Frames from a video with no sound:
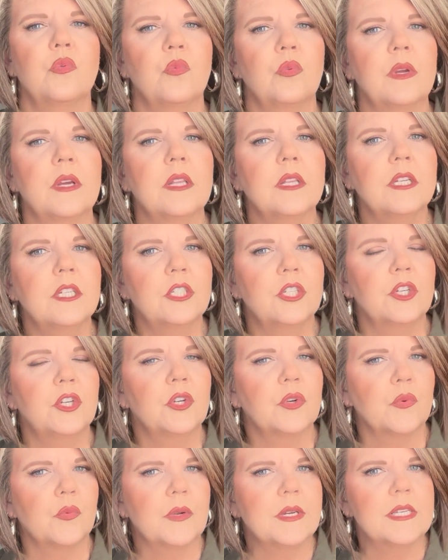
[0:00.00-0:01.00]
really do
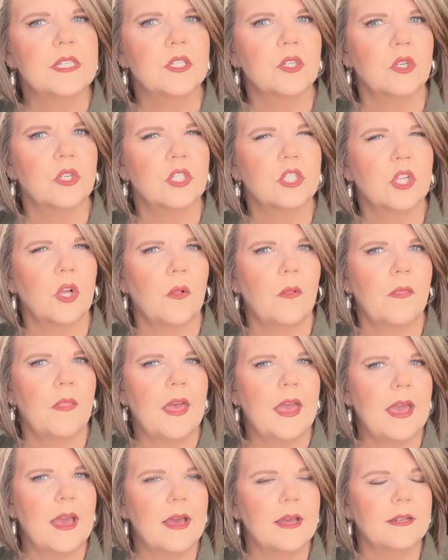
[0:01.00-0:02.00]
your research on
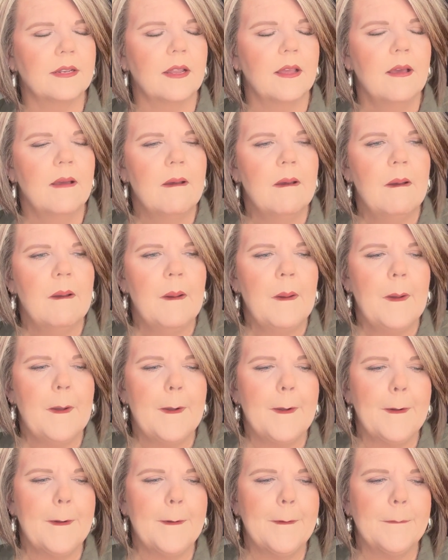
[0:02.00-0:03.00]
that
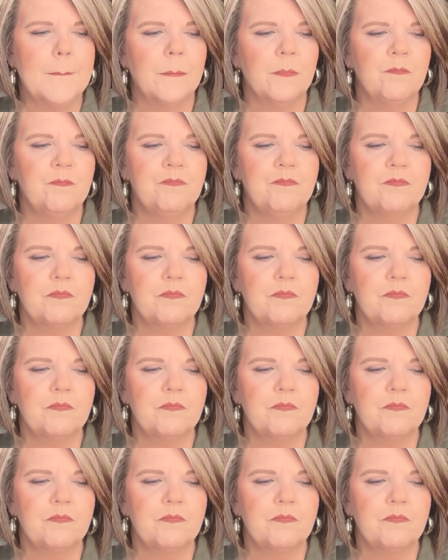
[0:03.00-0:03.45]
um,